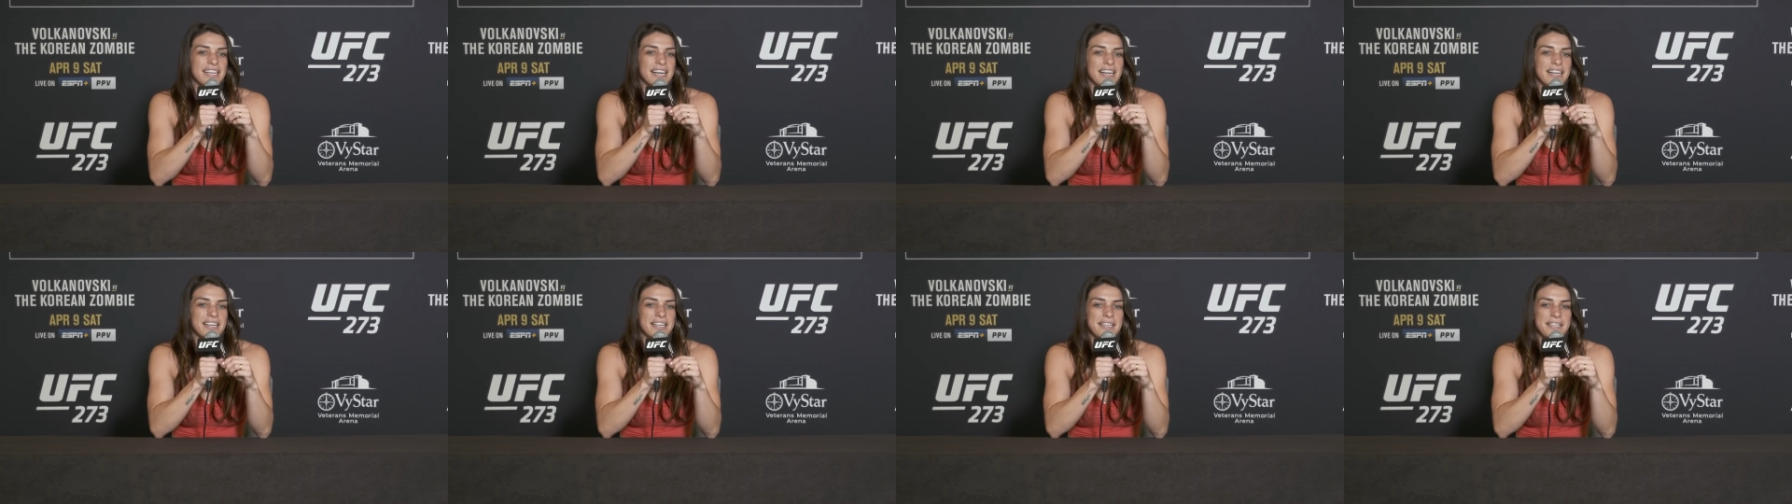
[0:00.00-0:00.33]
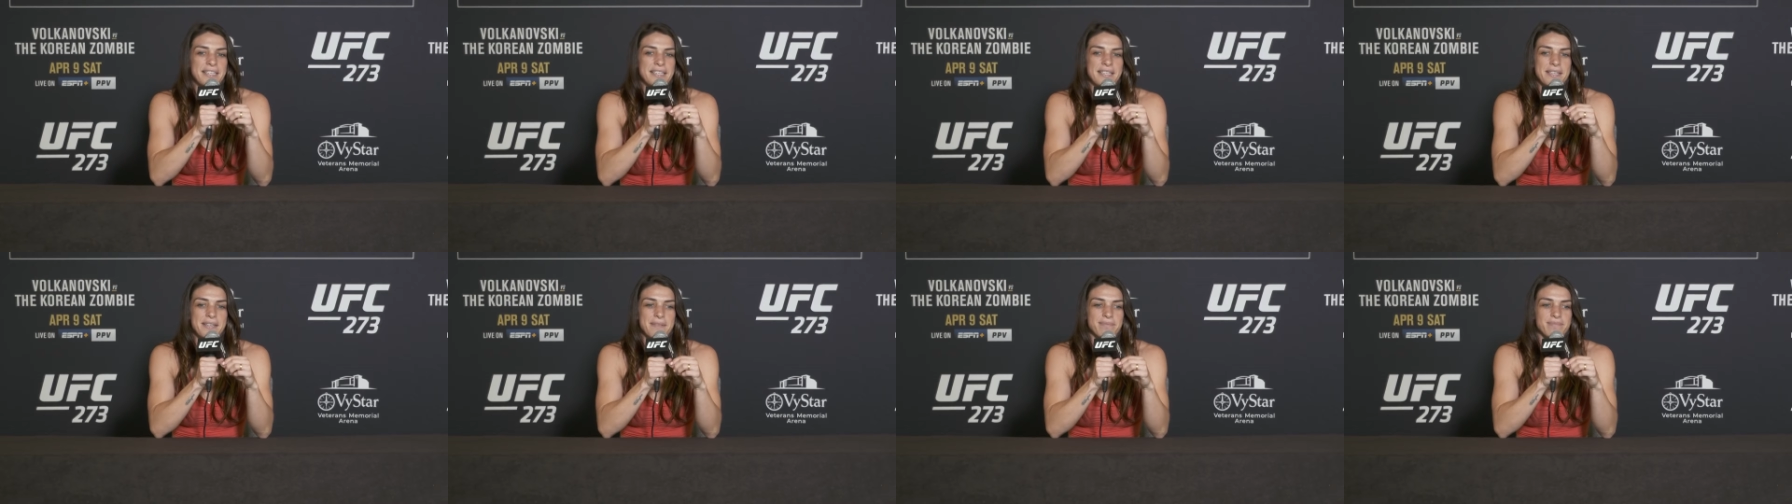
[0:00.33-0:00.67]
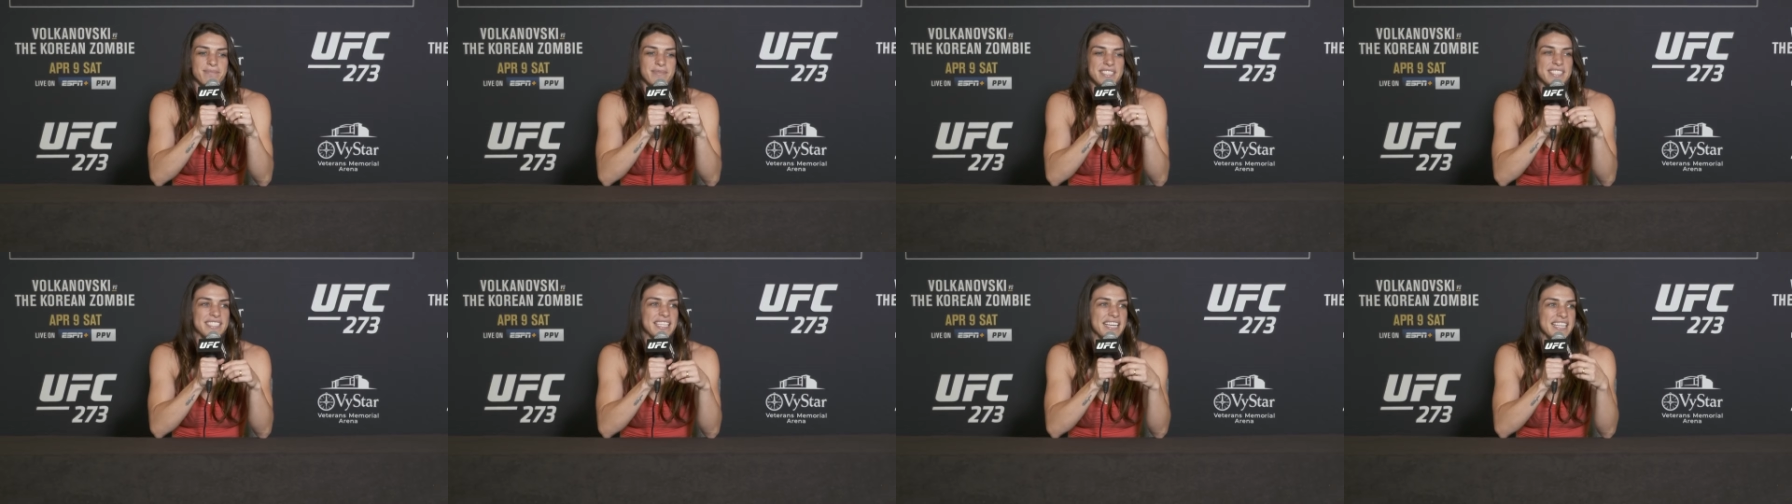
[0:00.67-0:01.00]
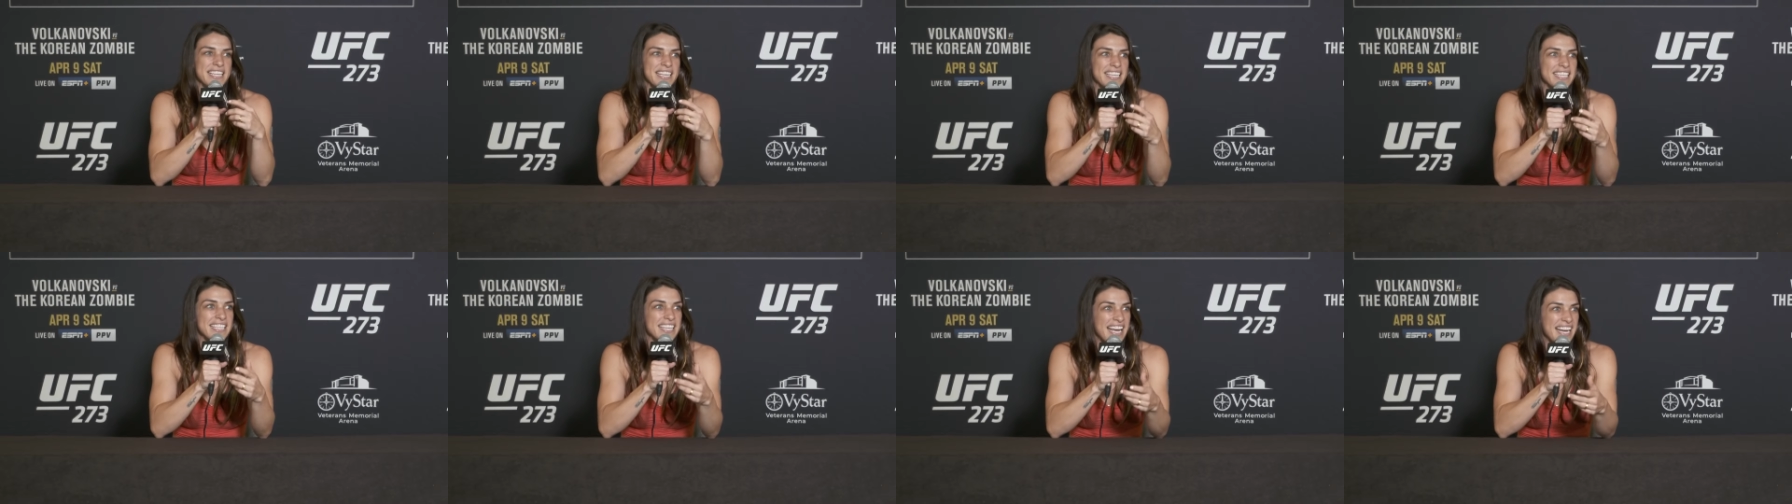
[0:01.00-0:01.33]
Um,
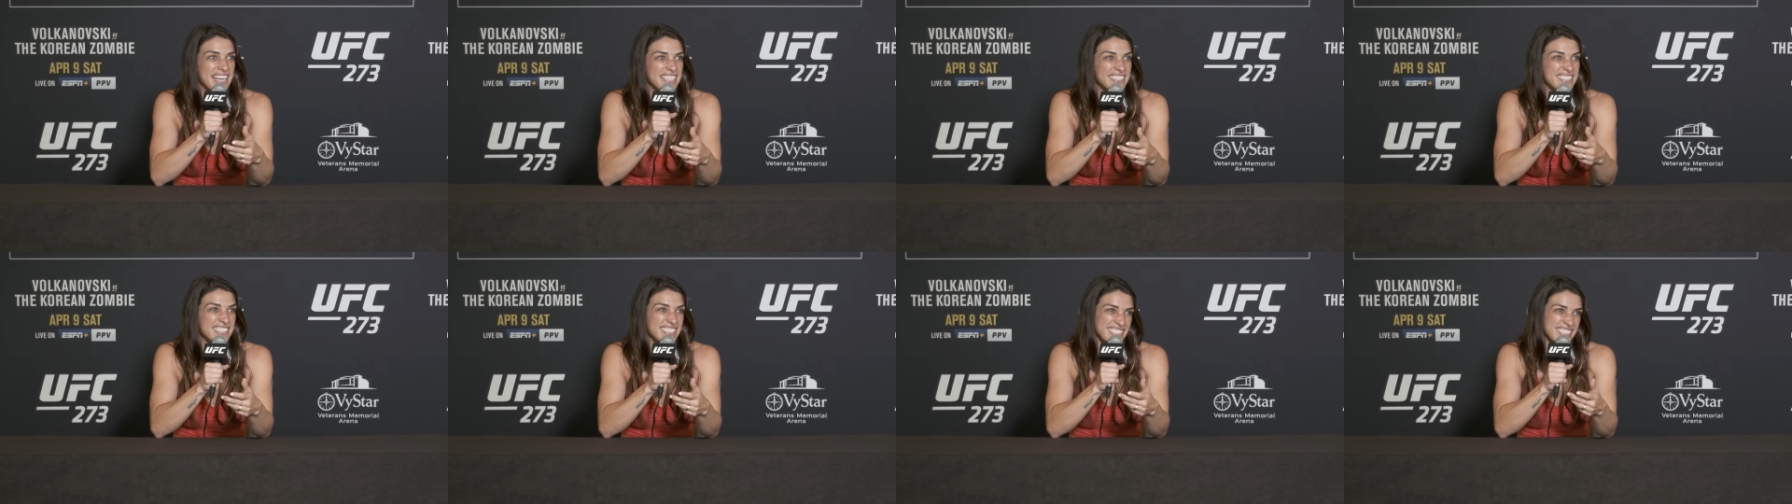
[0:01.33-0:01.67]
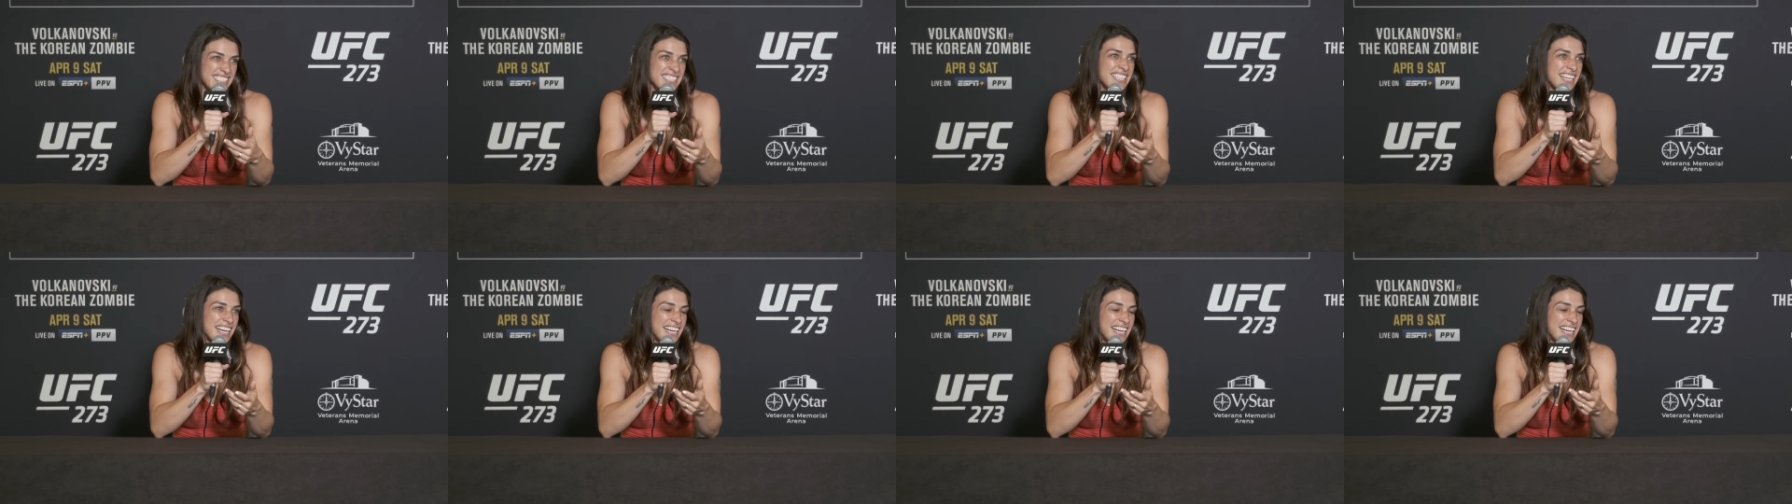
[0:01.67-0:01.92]
second guessing.